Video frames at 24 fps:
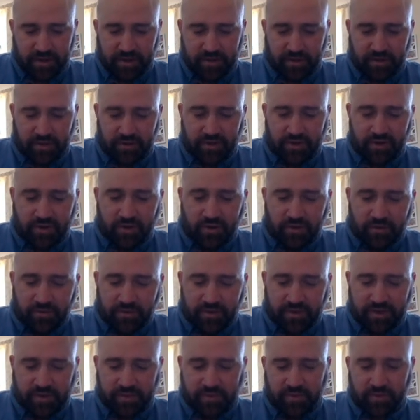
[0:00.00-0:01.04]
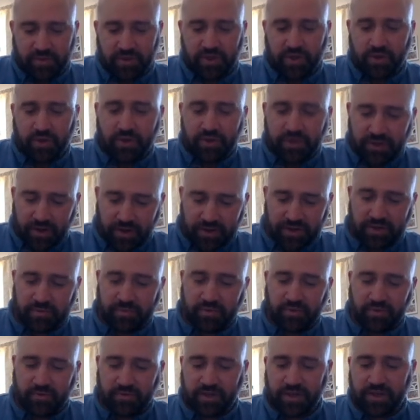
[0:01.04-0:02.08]
Those non-visible,
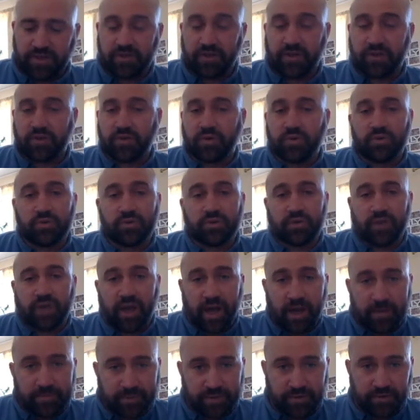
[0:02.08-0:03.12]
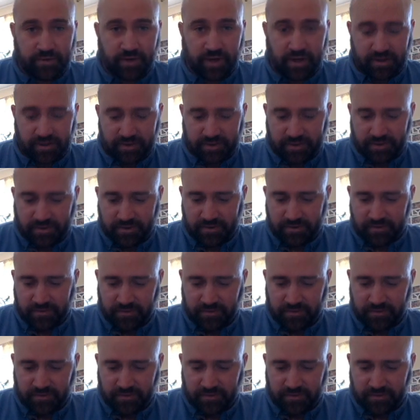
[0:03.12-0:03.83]
non-touchable things are called abstracts.